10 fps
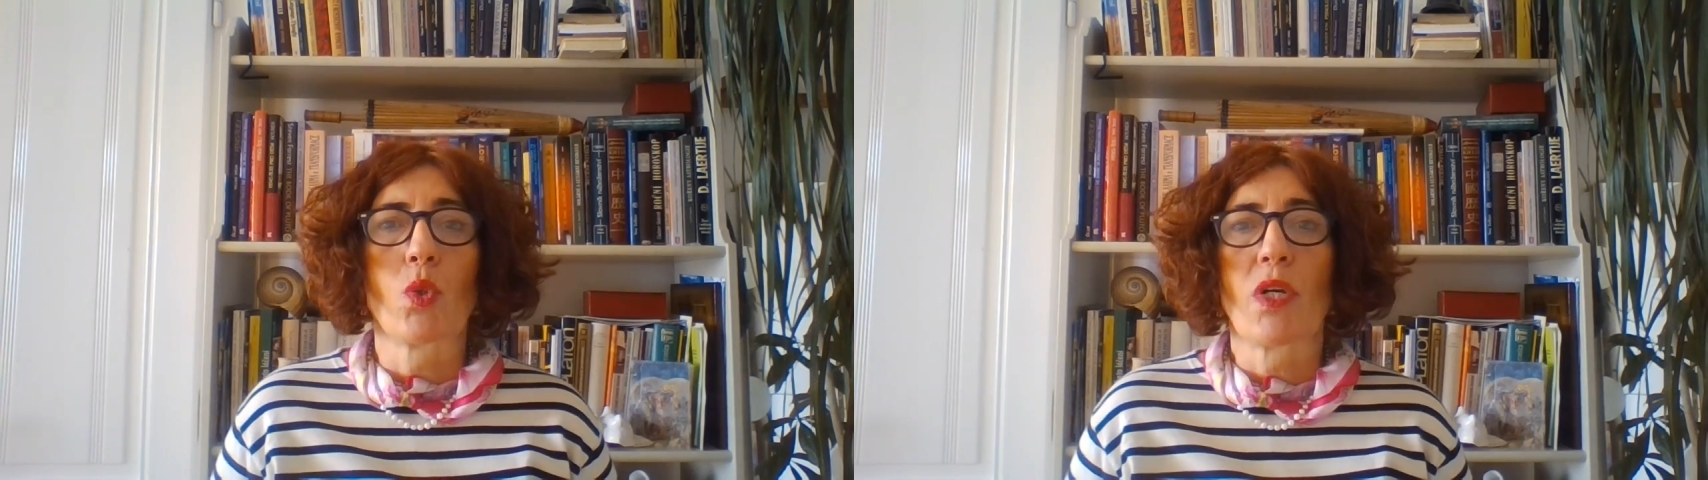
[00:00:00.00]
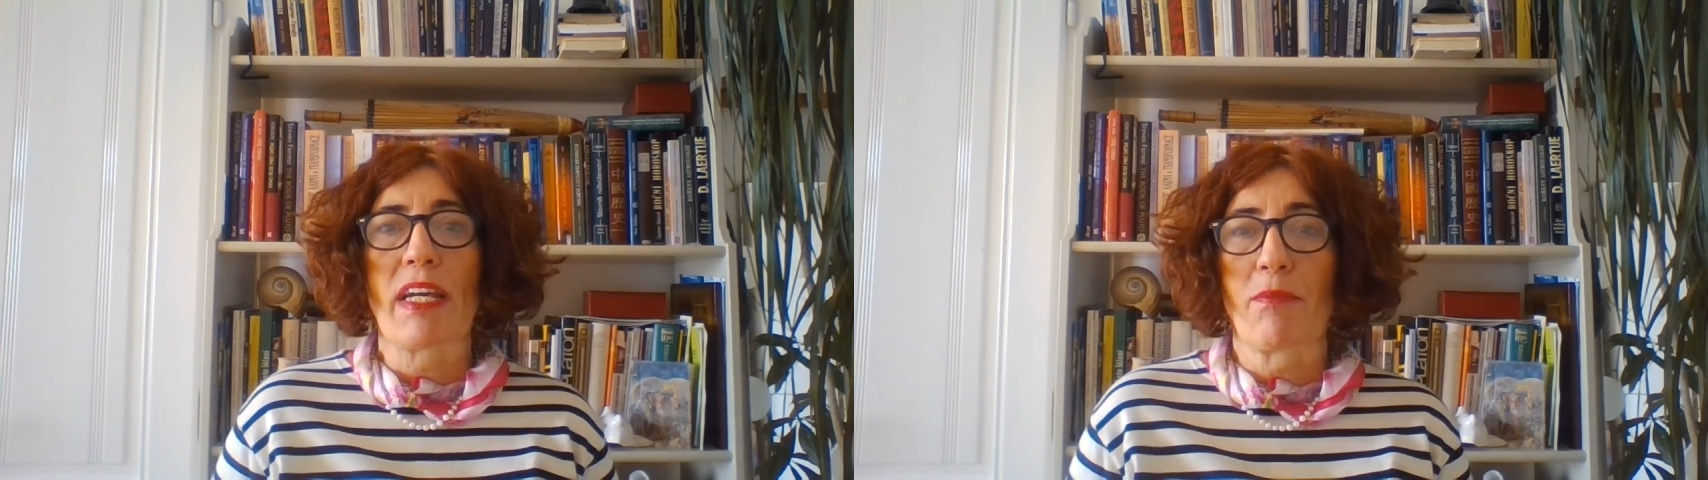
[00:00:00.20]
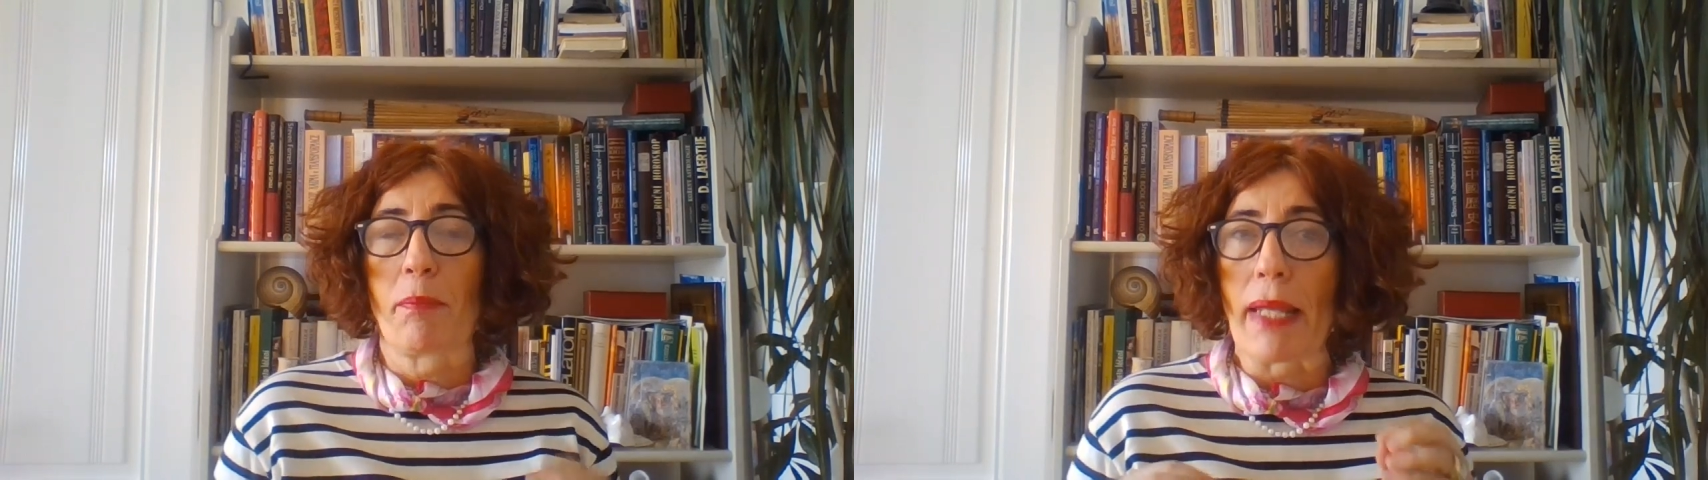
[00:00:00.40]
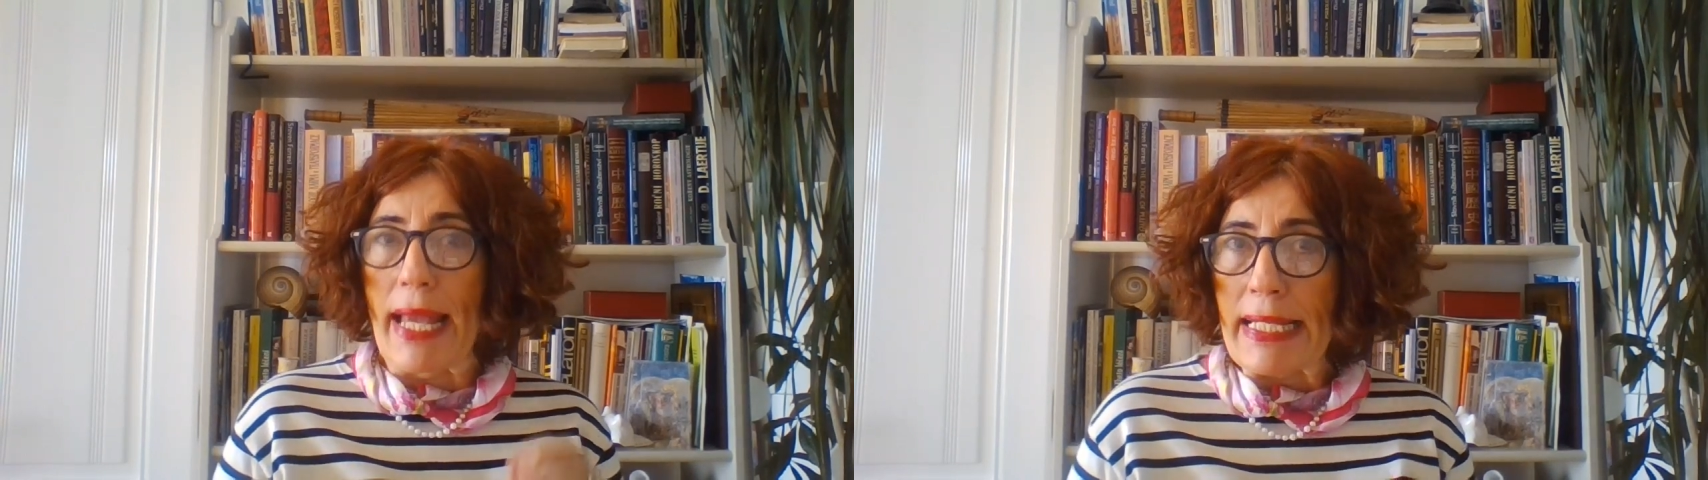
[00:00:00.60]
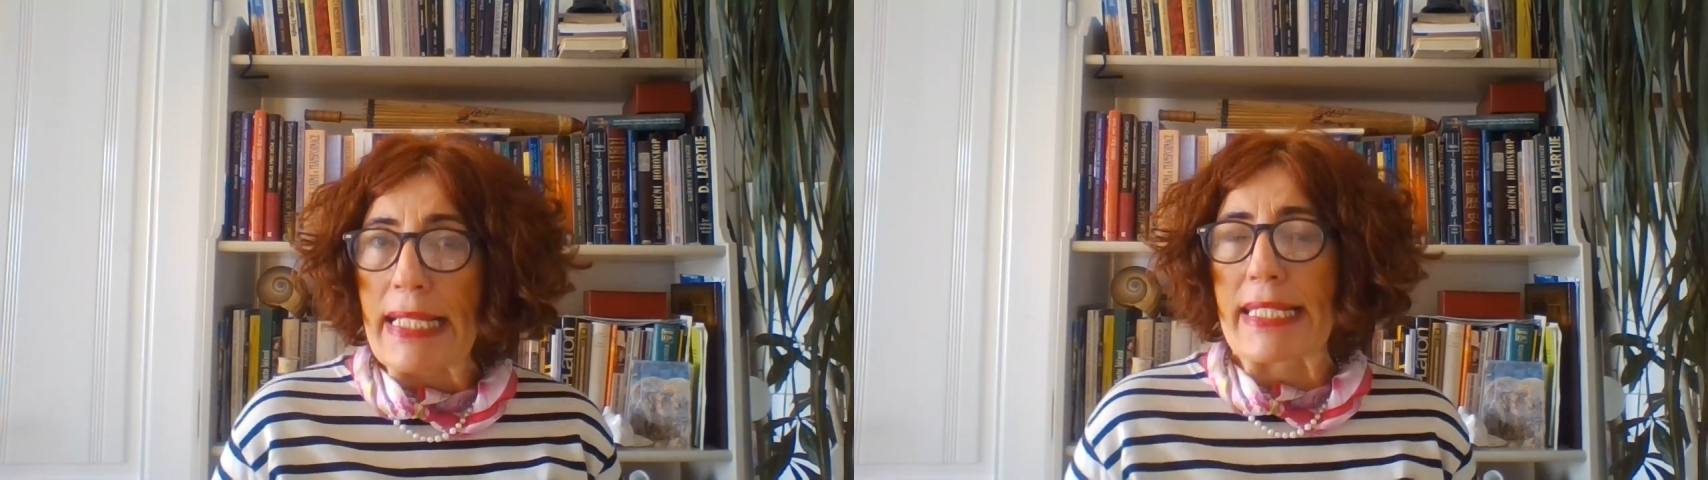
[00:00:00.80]
who have
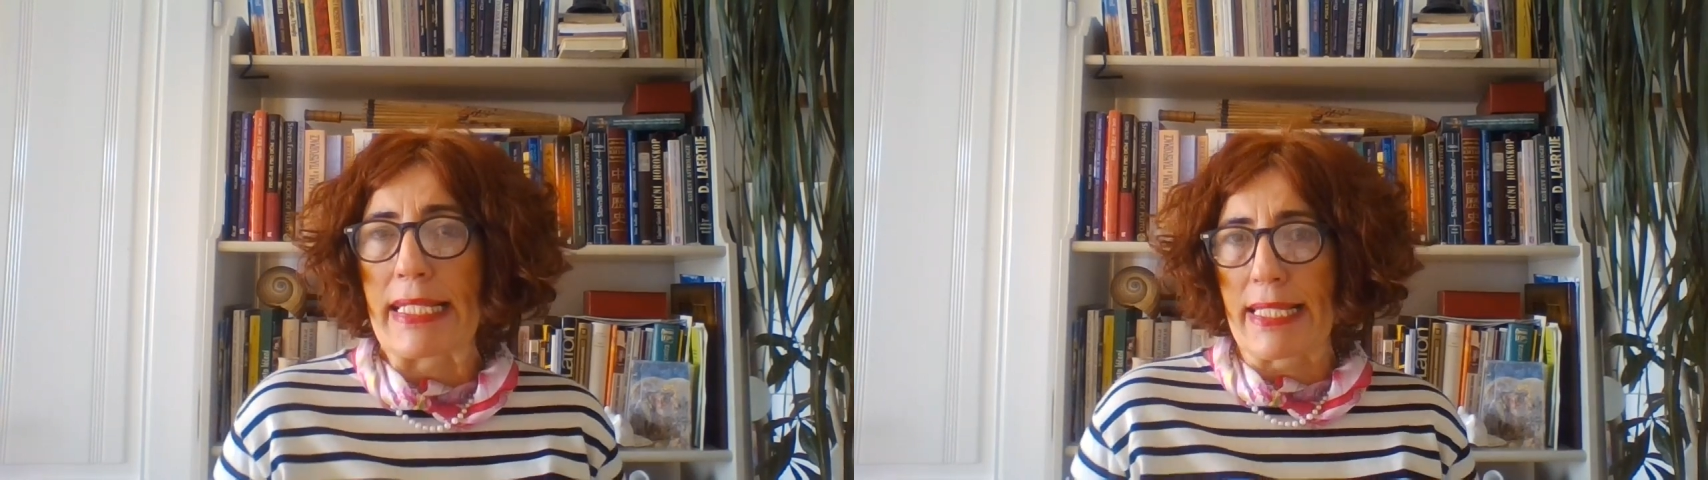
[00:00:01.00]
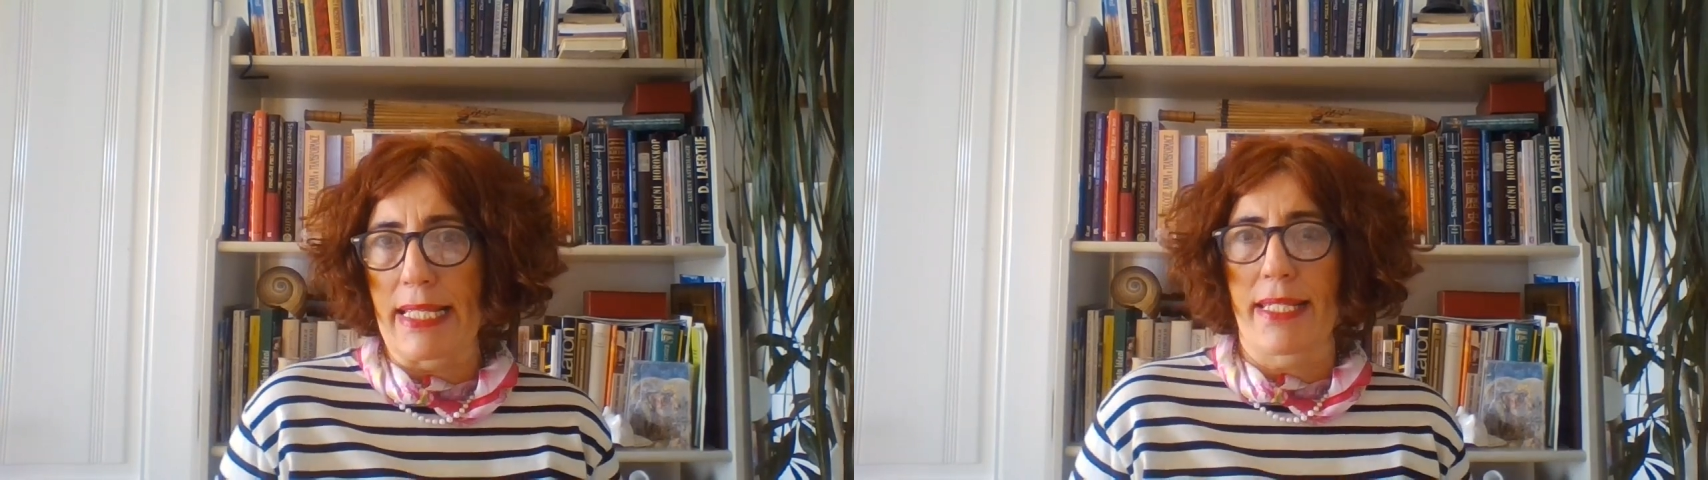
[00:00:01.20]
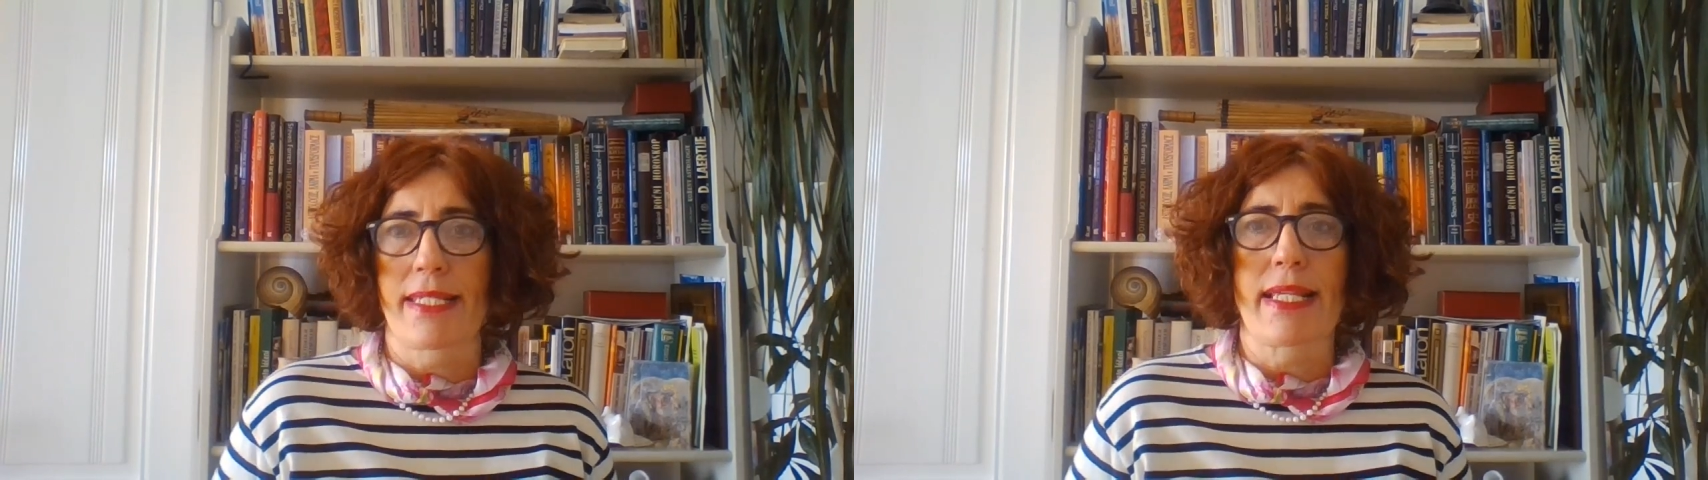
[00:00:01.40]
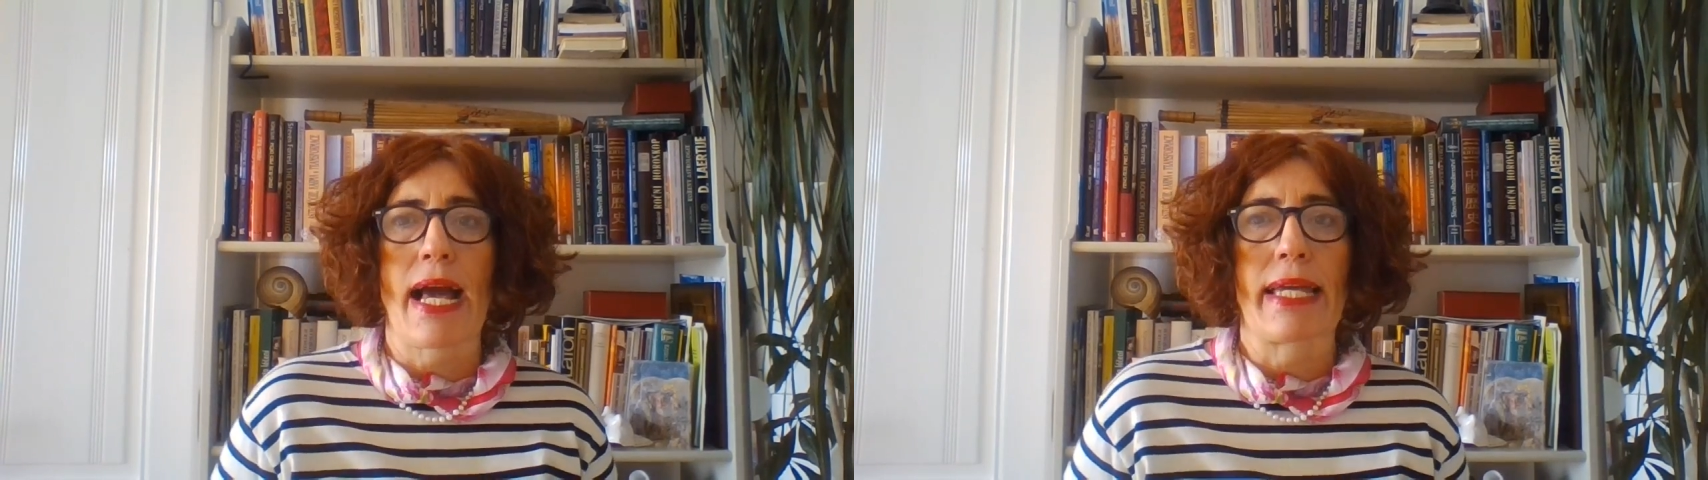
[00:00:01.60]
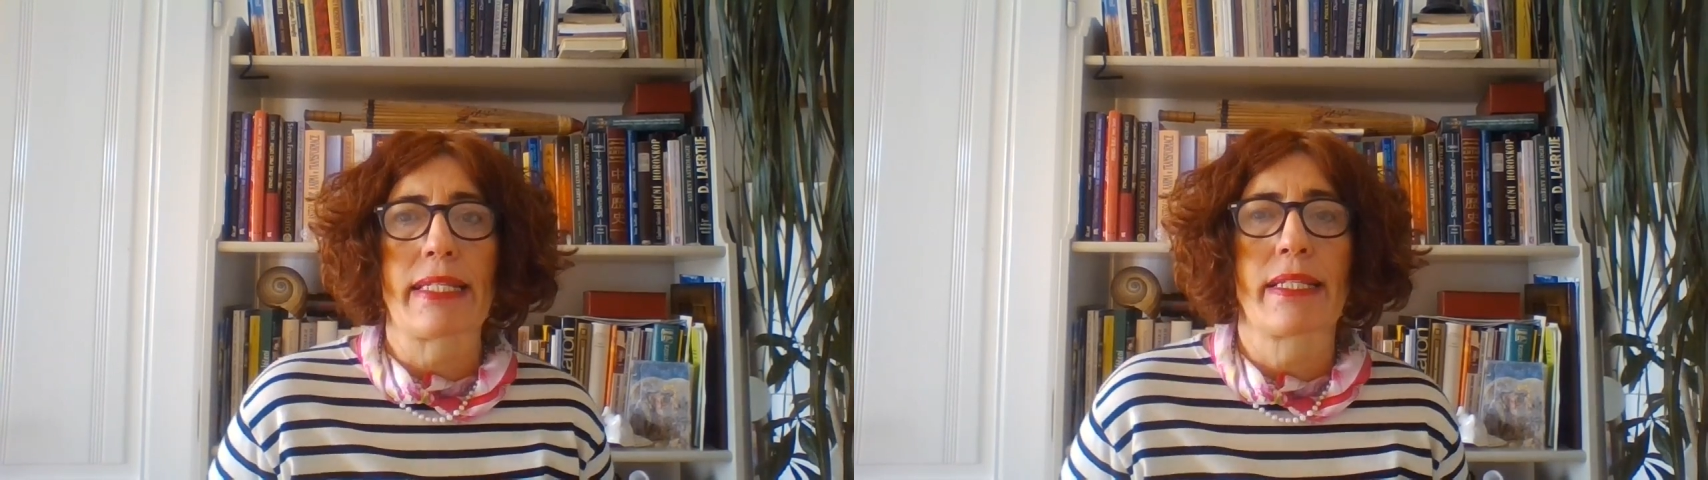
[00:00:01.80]
planets in this
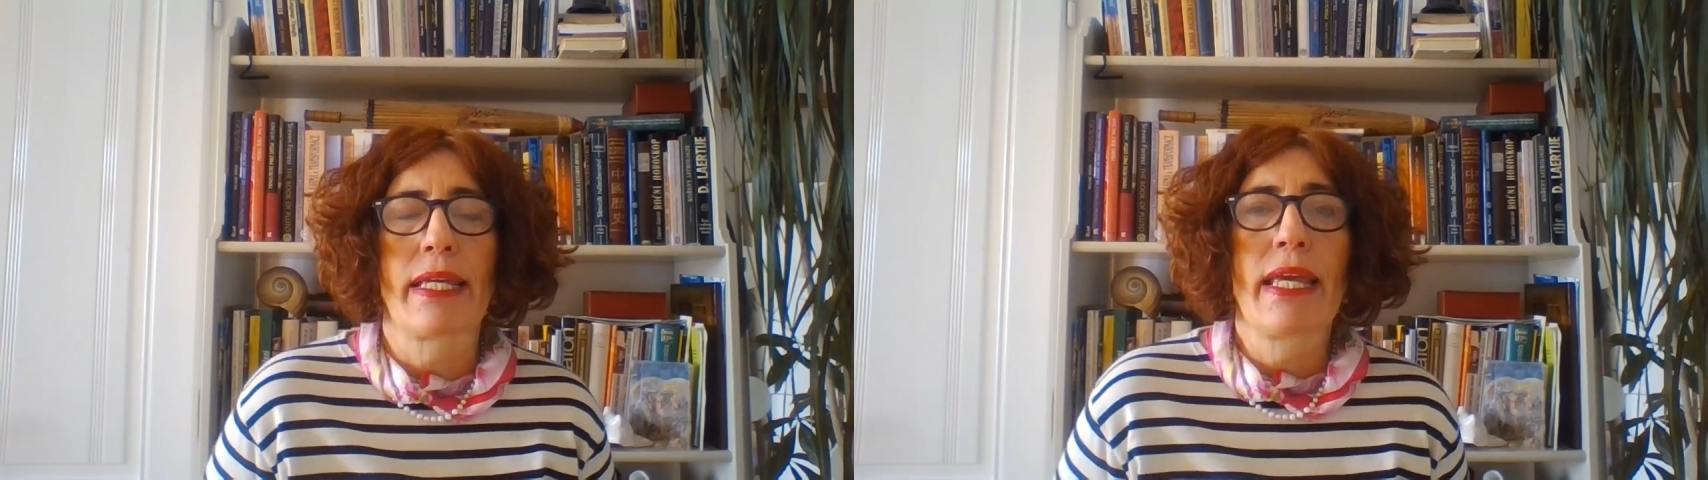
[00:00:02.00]
sign.